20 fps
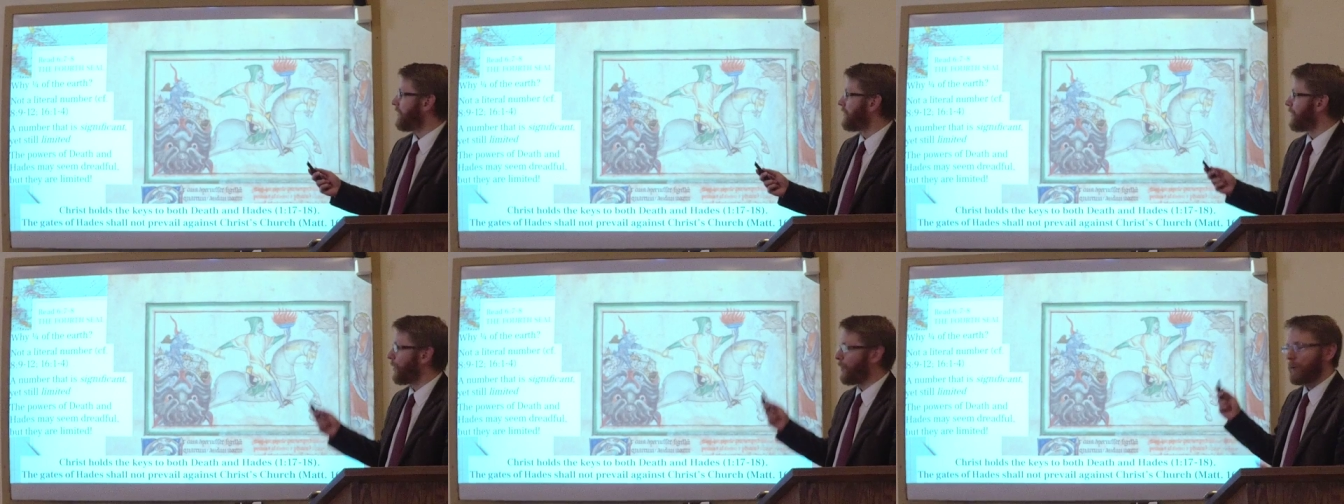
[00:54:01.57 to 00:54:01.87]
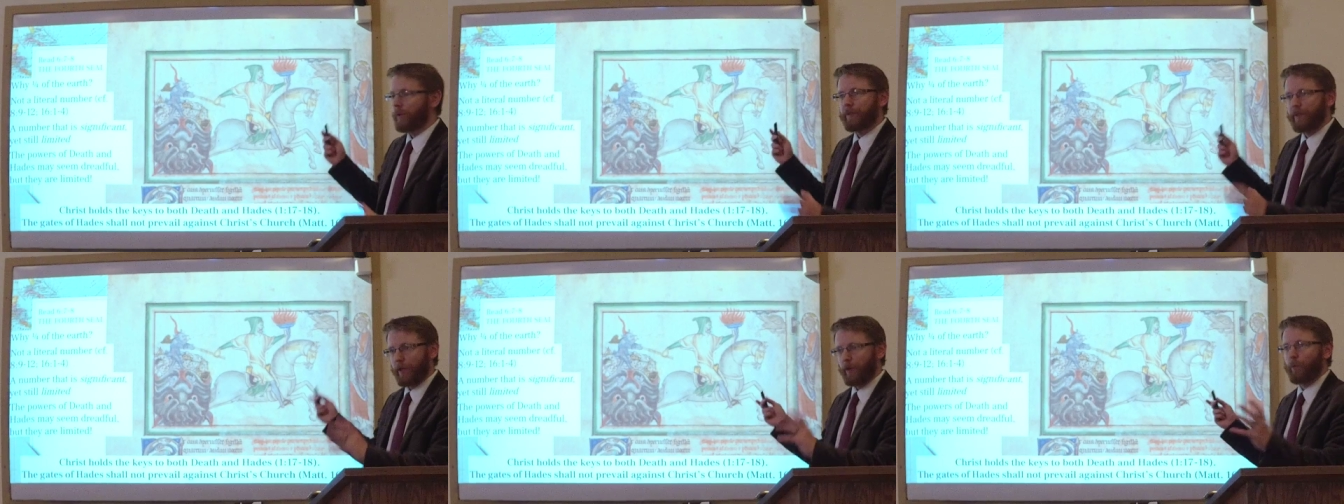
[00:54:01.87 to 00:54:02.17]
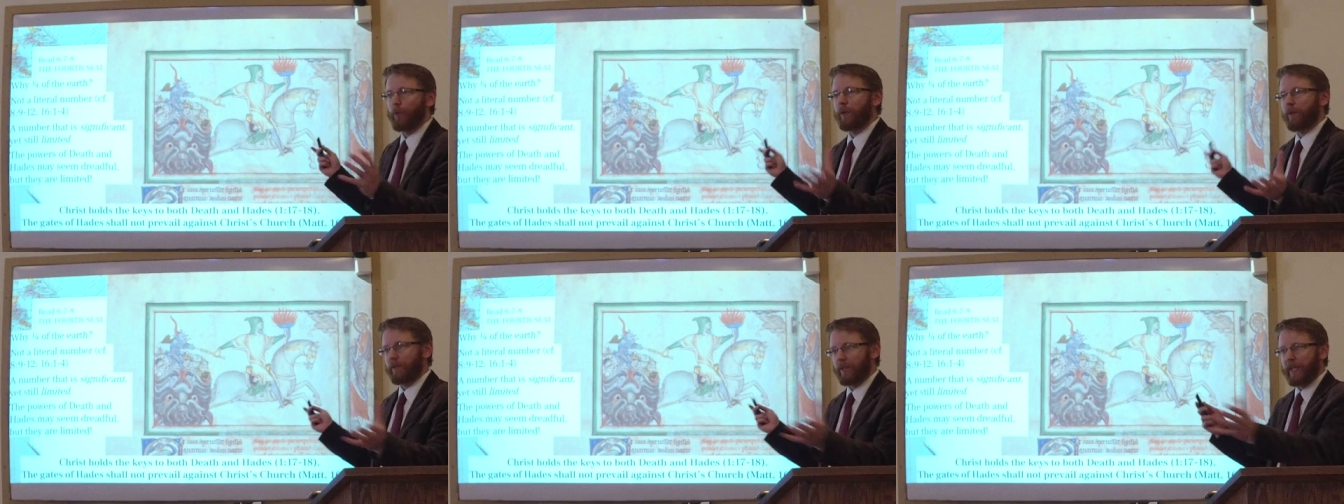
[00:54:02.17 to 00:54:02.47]
there, will, there
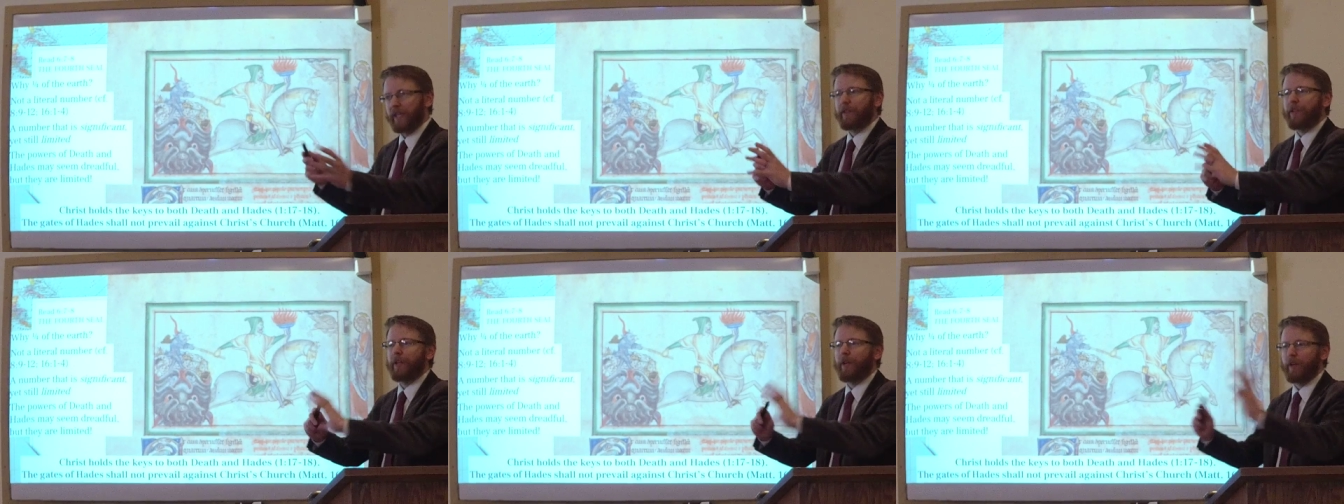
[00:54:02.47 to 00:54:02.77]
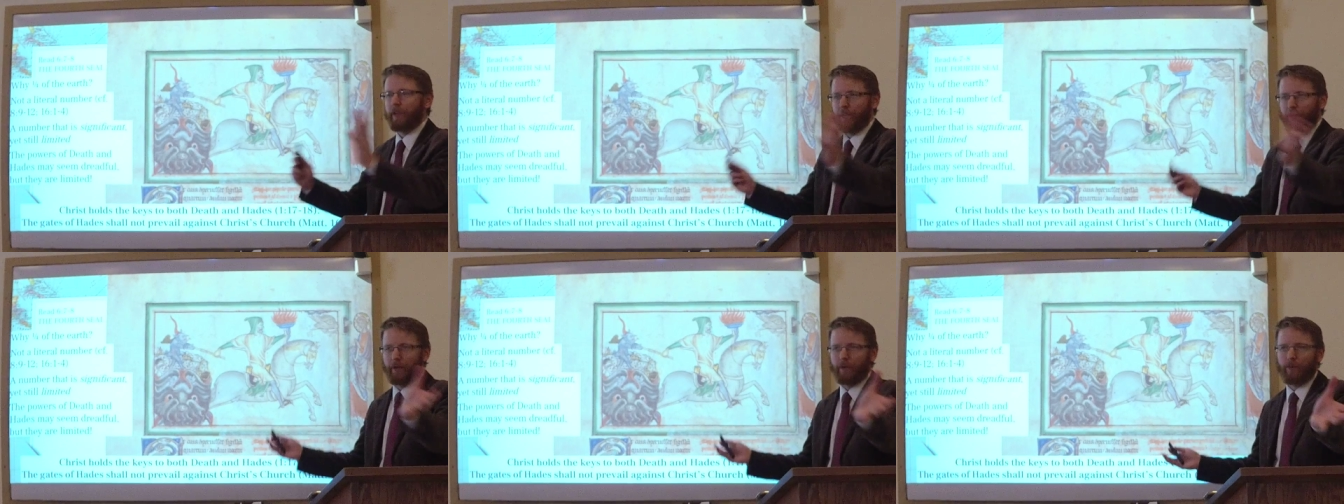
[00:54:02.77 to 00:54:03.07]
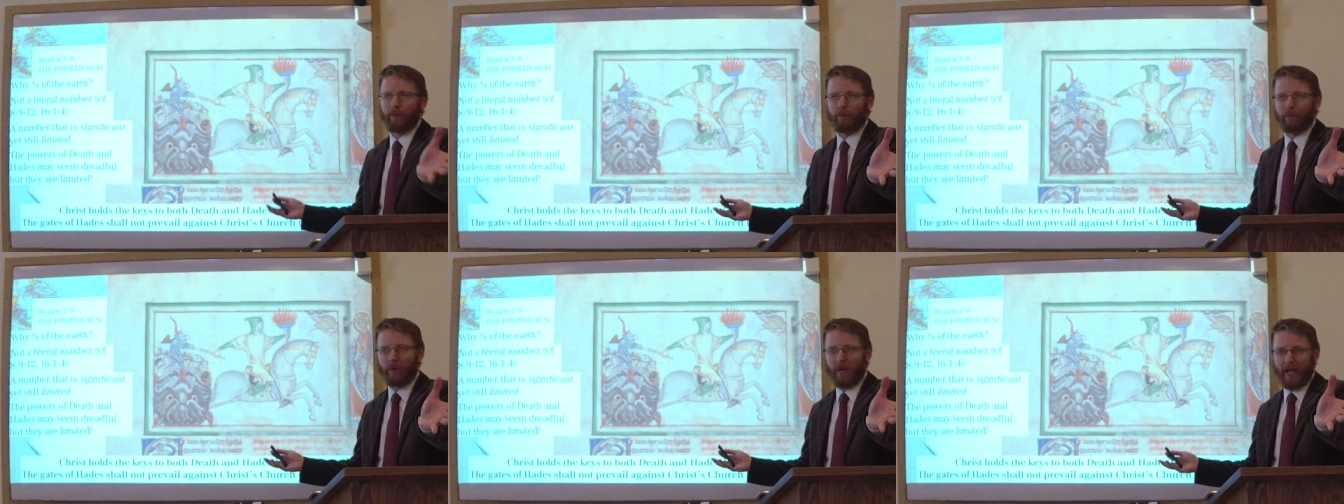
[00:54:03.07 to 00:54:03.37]
will, like the
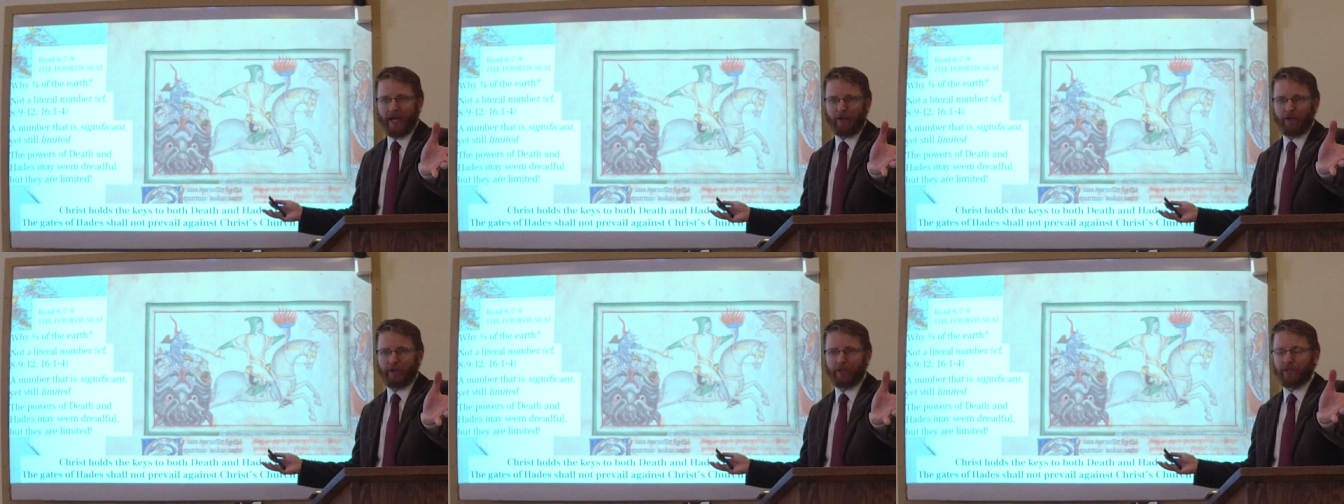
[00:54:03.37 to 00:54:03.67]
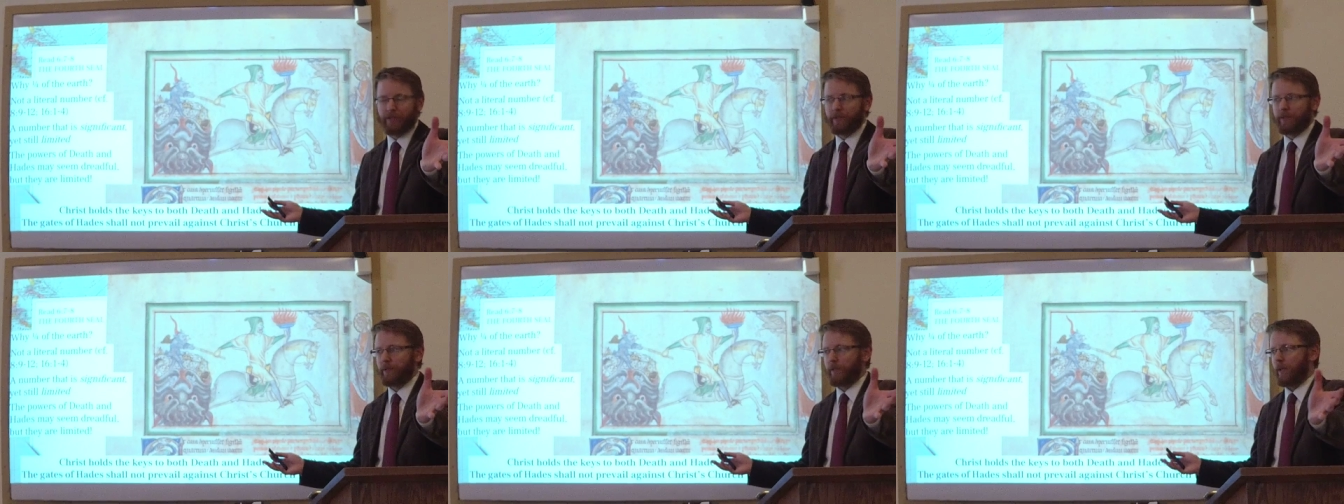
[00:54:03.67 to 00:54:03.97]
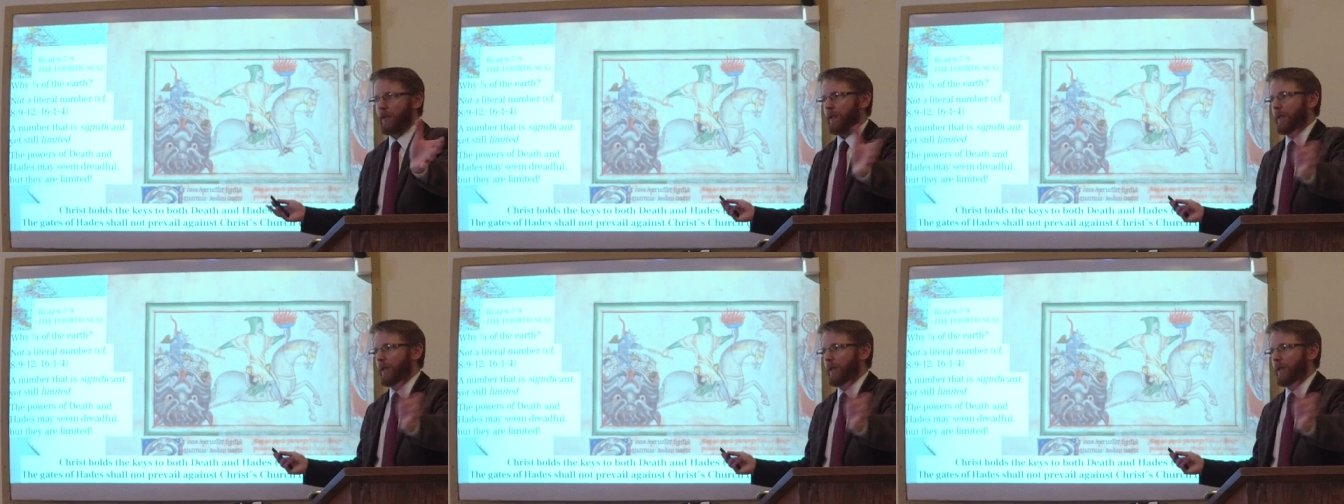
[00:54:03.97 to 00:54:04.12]
other riders,